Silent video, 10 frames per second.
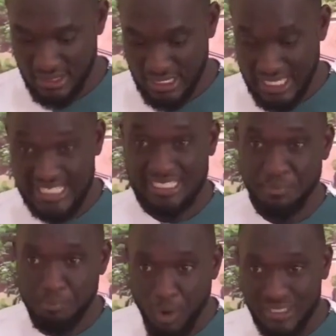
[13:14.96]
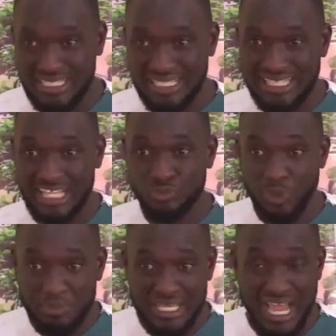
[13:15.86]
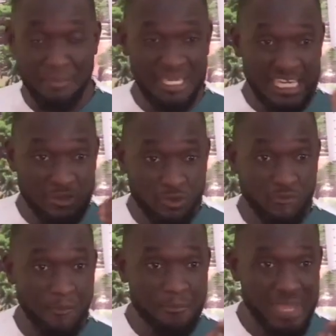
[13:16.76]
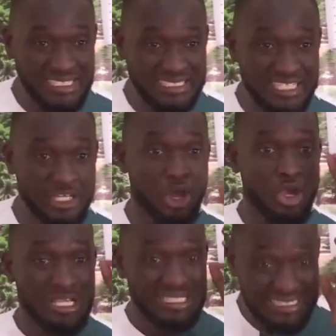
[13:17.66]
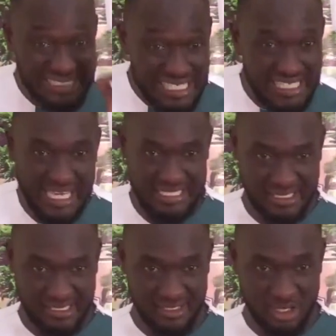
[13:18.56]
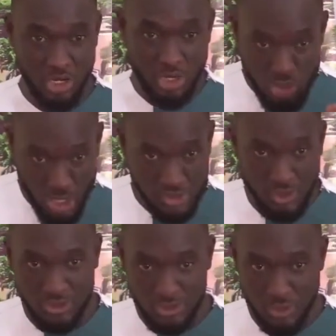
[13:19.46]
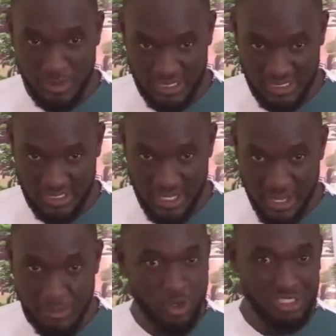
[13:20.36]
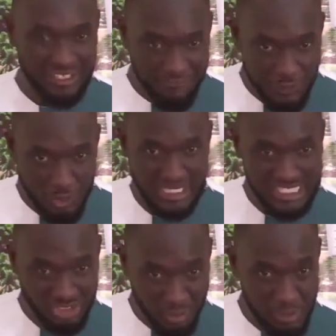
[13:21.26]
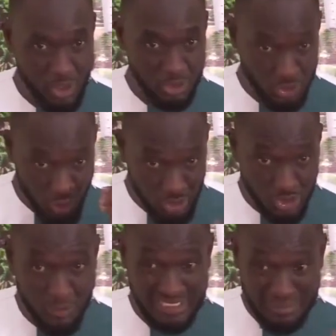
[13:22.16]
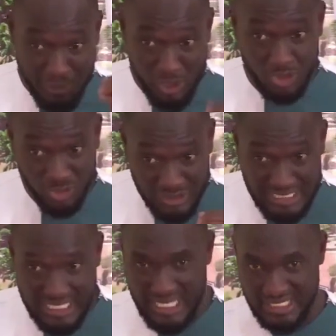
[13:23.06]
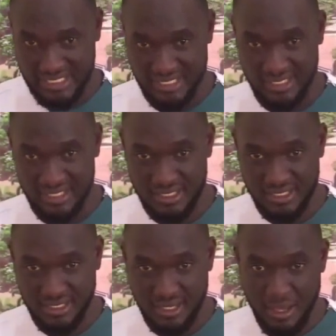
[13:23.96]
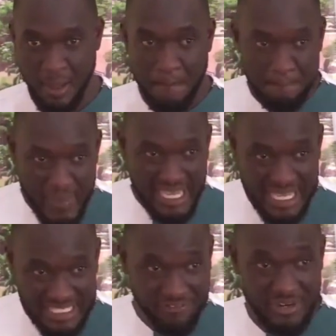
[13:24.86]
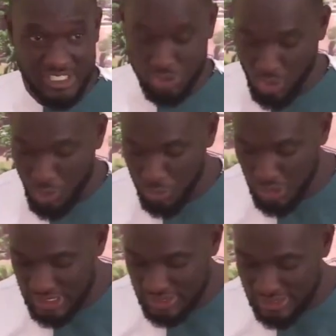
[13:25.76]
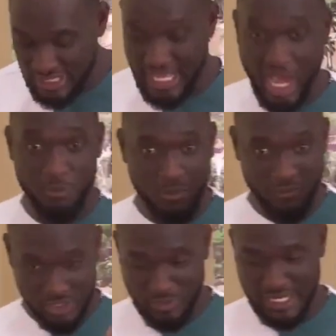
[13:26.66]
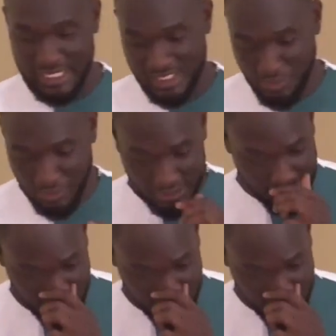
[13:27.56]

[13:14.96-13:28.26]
It's important that we become information seekers, not consumers. Because the future does not belong to consumers, it belongs to seekers. Make a difference in your community today. I'll move on to my next point.